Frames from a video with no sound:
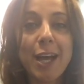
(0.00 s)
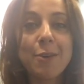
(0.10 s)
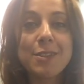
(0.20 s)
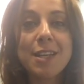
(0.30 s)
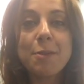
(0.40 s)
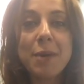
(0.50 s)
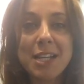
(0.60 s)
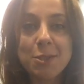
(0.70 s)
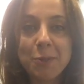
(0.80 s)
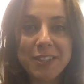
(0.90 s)
I was on a
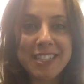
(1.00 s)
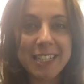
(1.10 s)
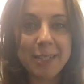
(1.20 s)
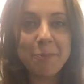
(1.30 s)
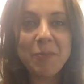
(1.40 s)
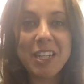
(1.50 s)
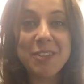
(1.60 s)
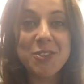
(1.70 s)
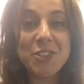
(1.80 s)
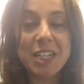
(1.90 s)
basketball team and
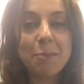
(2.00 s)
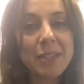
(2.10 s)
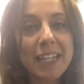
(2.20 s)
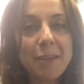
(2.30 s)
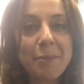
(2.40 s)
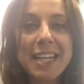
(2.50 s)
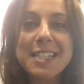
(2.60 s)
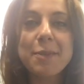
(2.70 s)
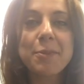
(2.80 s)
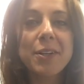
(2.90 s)
I was trying to play
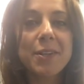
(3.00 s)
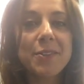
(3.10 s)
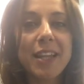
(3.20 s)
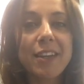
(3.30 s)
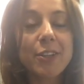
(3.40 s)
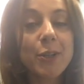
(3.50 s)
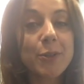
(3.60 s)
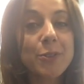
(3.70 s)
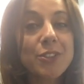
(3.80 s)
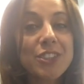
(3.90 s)
basketball without a
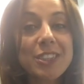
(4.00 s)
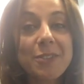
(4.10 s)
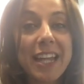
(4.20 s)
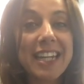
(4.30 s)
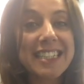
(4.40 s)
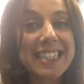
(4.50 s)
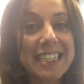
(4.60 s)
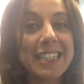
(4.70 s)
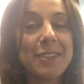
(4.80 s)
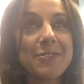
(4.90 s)
coach and without a
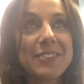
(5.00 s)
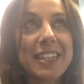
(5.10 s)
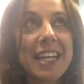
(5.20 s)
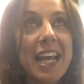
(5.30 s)
team.